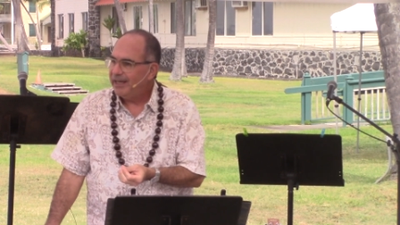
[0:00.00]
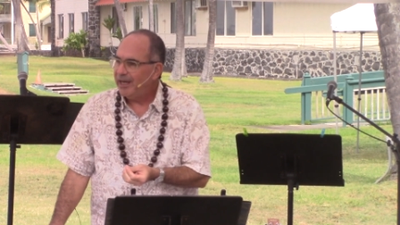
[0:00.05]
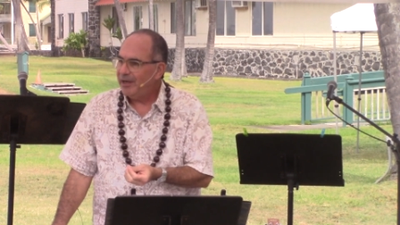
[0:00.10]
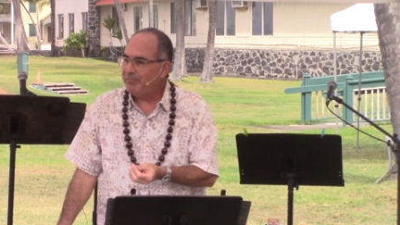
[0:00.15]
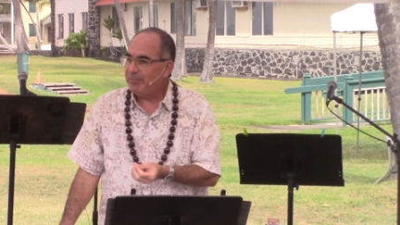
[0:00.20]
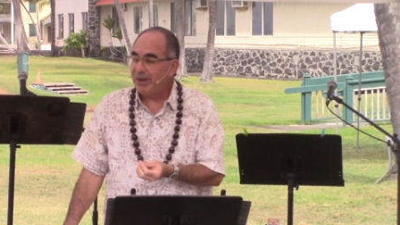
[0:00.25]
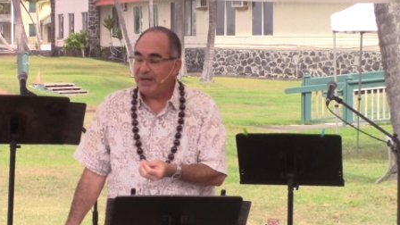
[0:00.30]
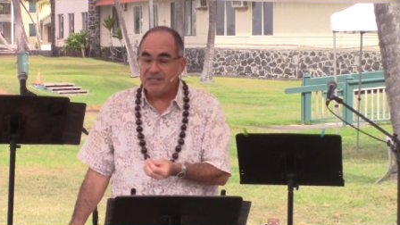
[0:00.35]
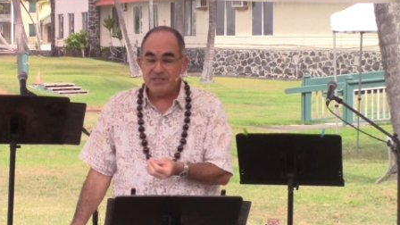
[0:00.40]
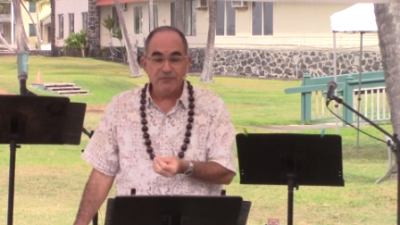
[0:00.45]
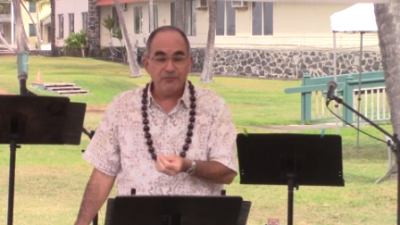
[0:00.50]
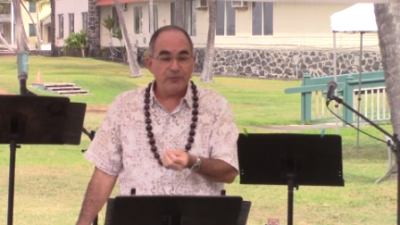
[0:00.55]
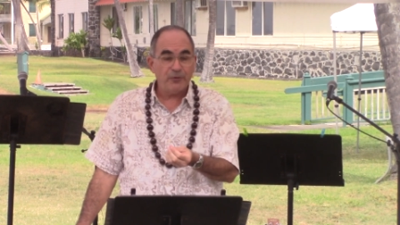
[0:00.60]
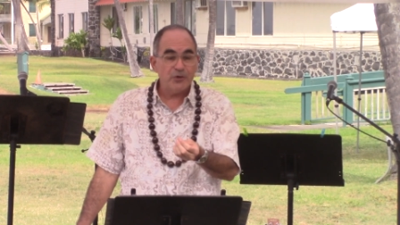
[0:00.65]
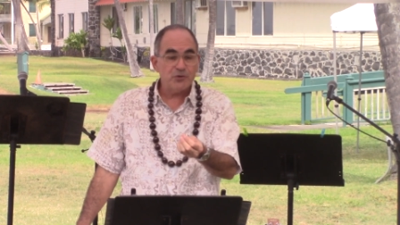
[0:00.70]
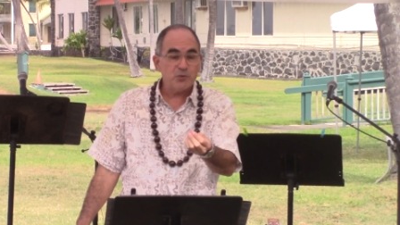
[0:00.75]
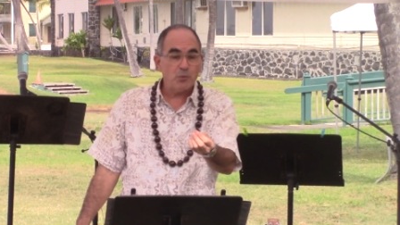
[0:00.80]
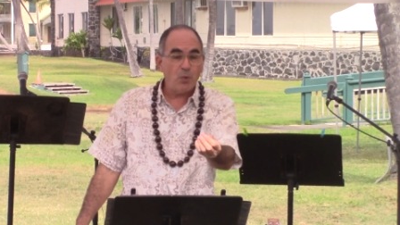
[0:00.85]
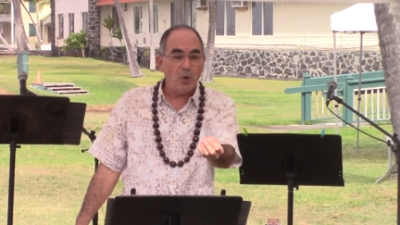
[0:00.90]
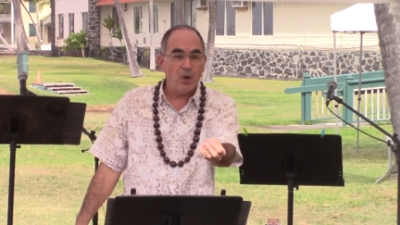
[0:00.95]
I praise Him
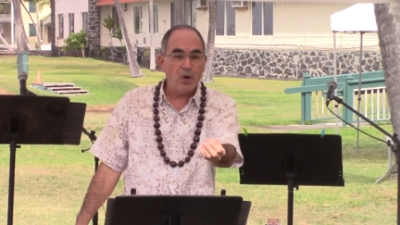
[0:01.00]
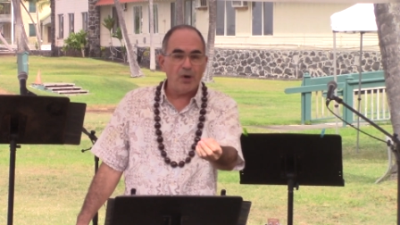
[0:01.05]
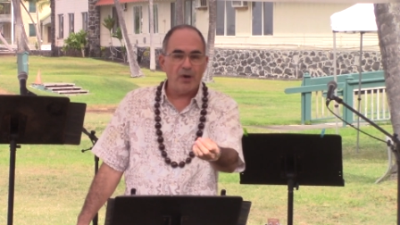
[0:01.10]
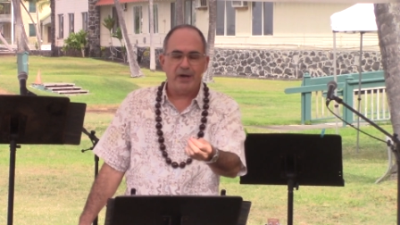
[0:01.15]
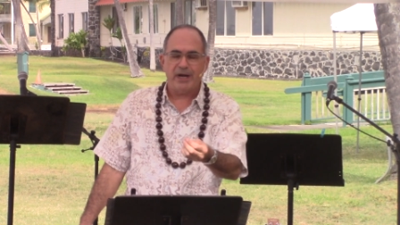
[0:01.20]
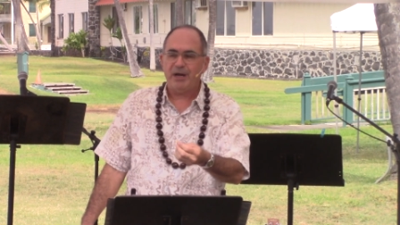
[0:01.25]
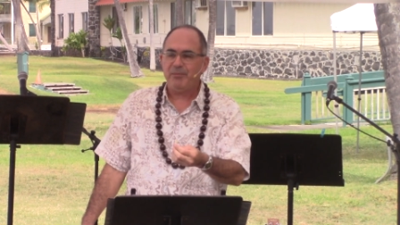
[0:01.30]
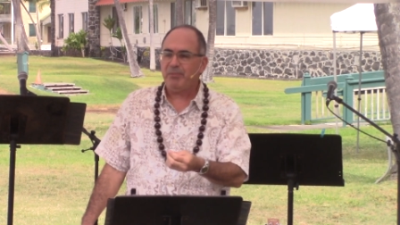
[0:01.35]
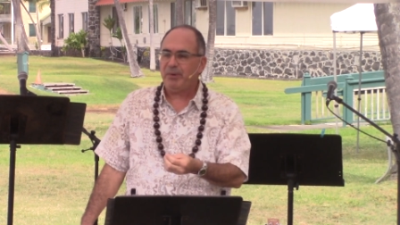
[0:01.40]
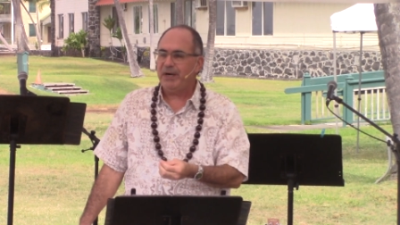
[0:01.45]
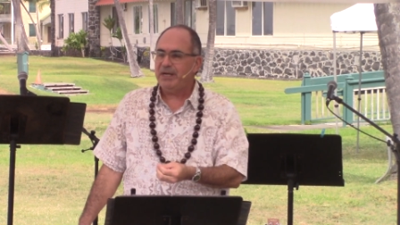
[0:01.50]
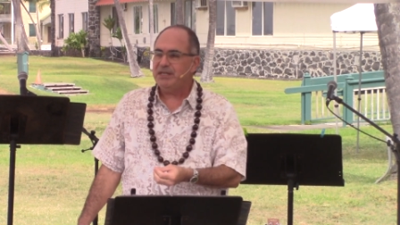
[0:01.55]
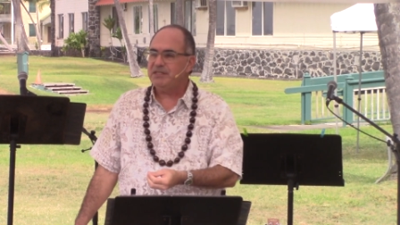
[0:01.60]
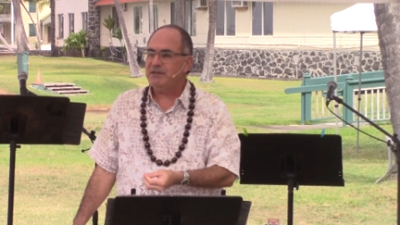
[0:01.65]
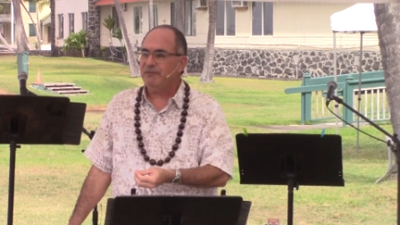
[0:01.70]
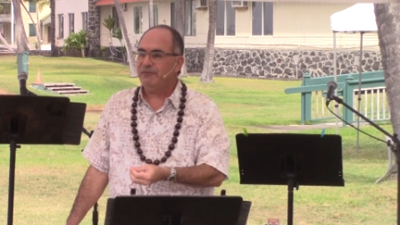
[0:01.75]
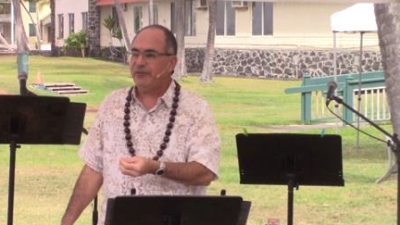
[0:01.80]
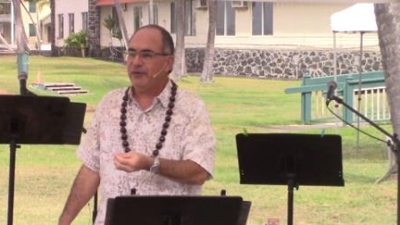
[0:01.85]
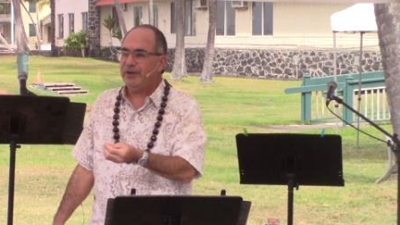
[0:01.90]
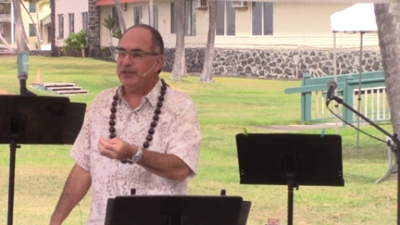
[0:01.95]
for His Word, I praise
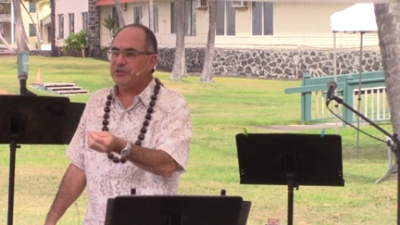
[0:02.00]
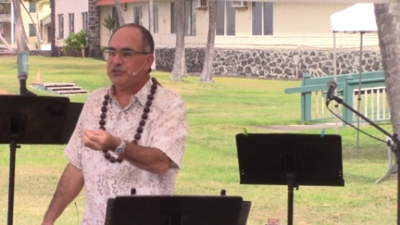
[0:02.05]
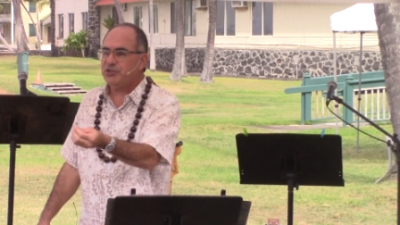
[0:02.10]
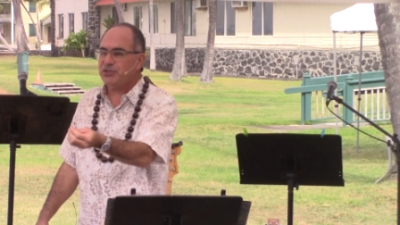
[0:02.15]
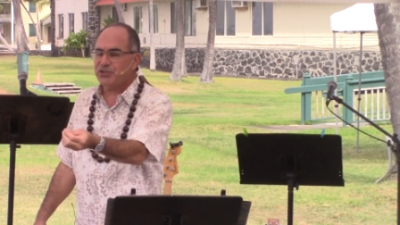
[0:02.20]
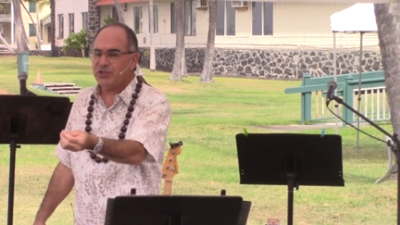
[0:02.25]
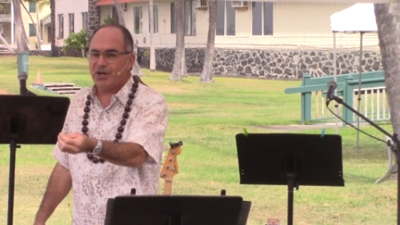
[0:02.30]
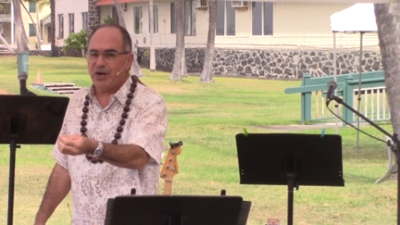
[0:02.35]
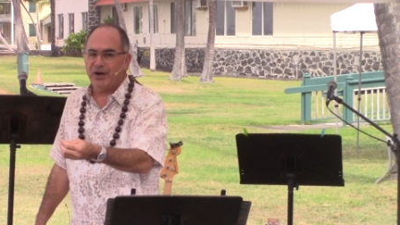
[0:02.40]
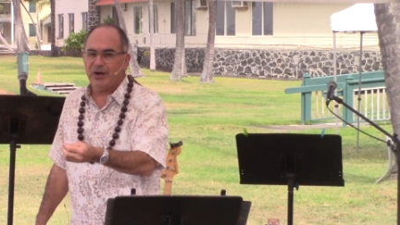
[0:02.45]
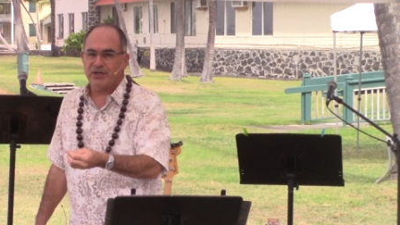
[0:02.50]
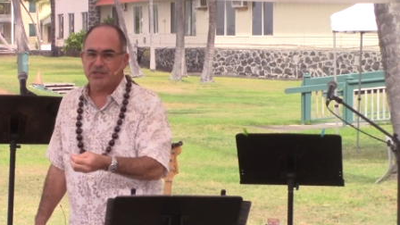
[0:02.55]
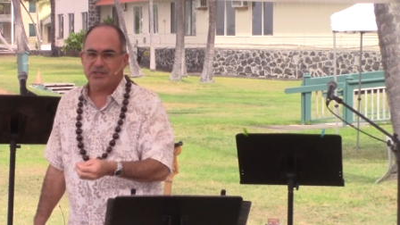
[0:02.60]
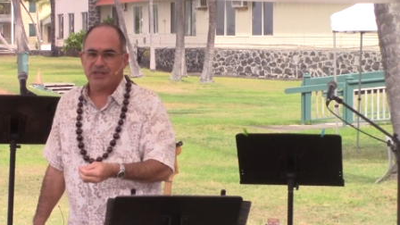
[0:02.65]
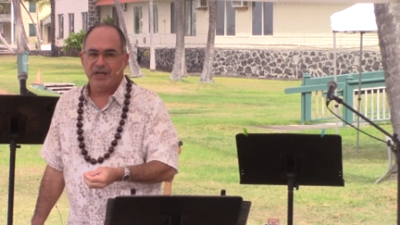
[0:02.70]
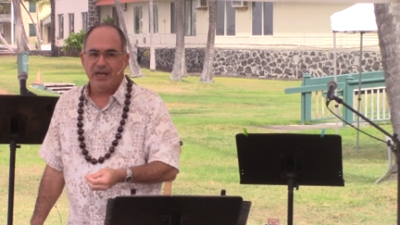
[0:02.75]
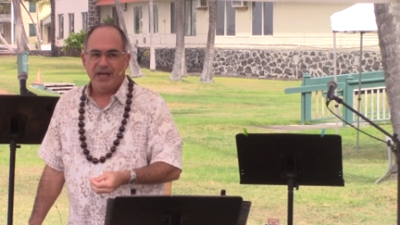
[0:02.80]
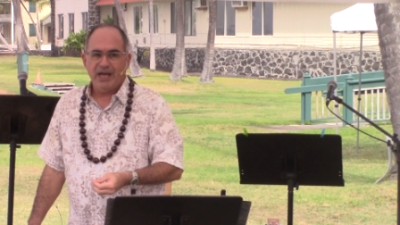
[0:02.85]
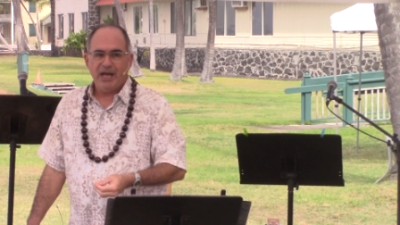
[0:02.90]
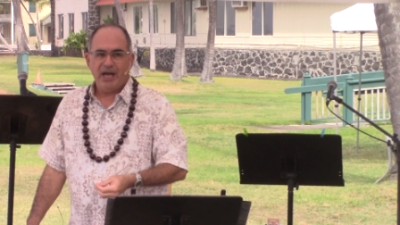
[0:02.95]
Him for His church,